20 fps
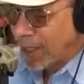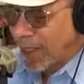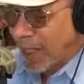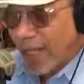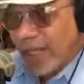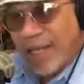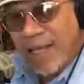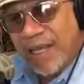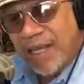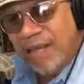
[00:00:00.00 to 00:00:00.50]

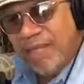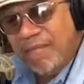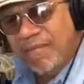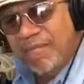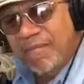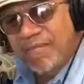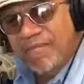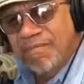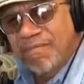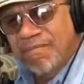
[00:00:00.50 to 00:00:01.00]
a
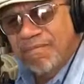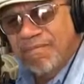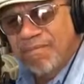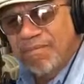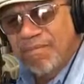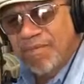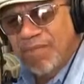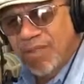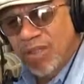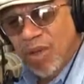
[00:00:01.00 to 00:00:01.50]

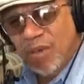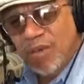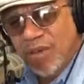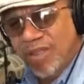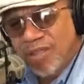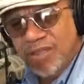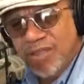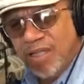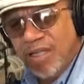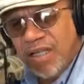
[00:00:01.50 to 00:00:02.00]
low
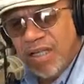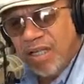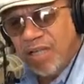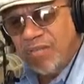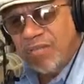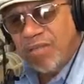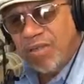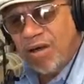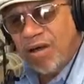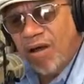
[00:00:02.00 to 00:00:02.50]

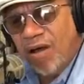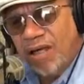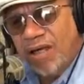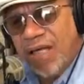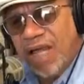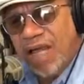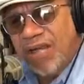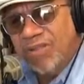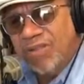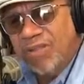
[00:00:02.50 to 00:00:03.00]
esteemed
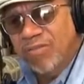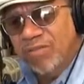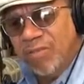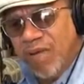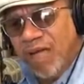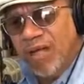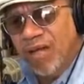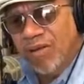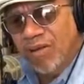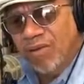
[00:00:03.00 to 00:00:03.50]
Caucasian
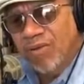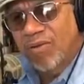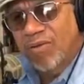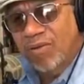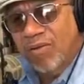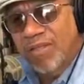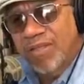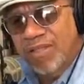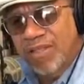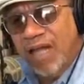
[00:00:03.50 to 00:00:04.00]
male
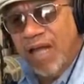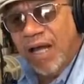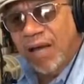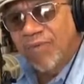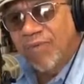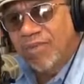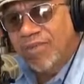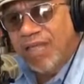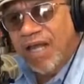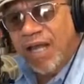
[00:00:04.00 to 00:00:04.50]
who is now
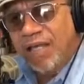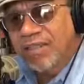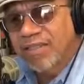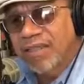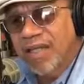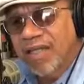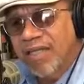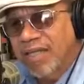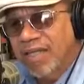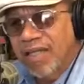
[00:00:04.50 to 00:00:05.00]

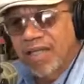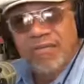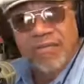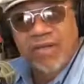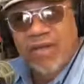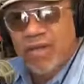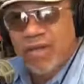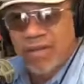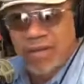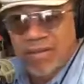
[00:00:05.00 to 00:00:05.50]
retaliating even
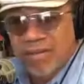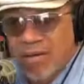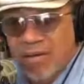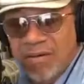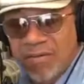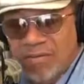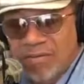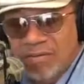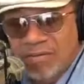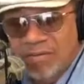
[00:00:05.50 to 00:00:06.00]
at his own.